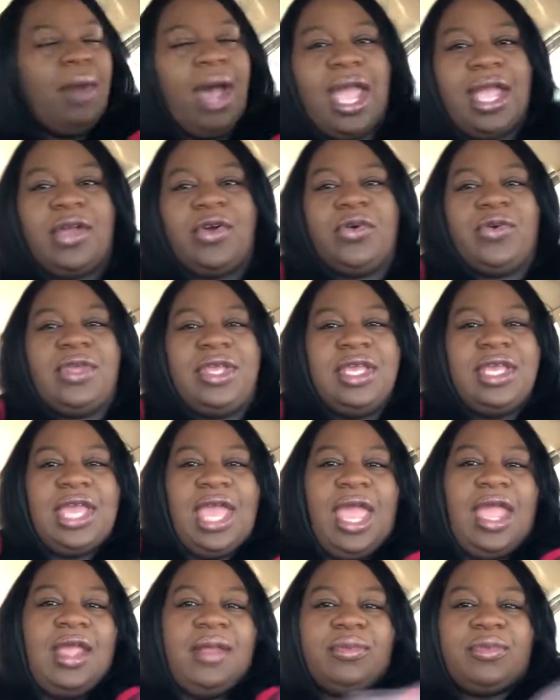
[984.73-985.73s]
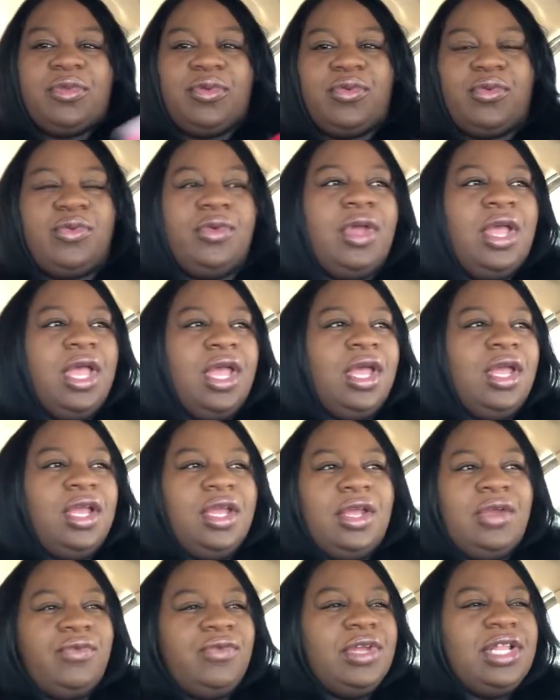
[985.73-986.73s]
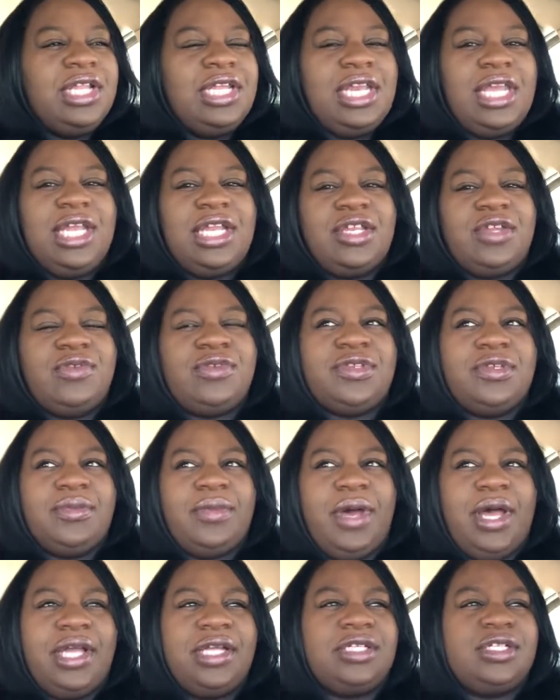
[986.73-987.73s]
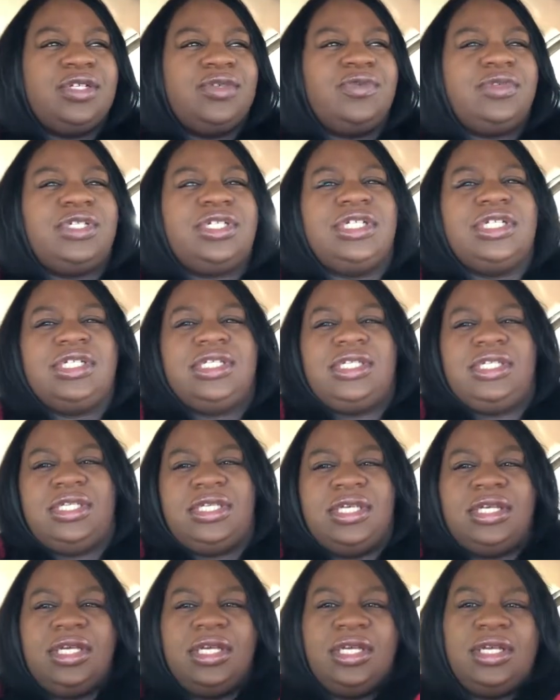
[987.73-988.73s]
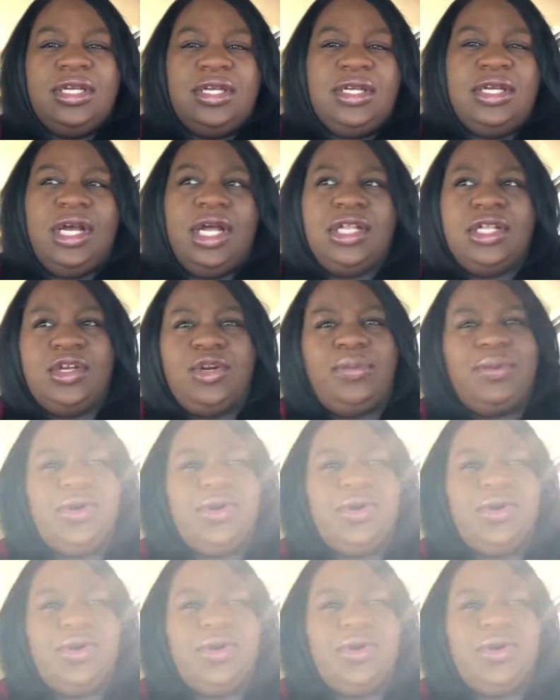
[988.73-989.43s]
Michael. He came through, really didn't do too much. It was just a little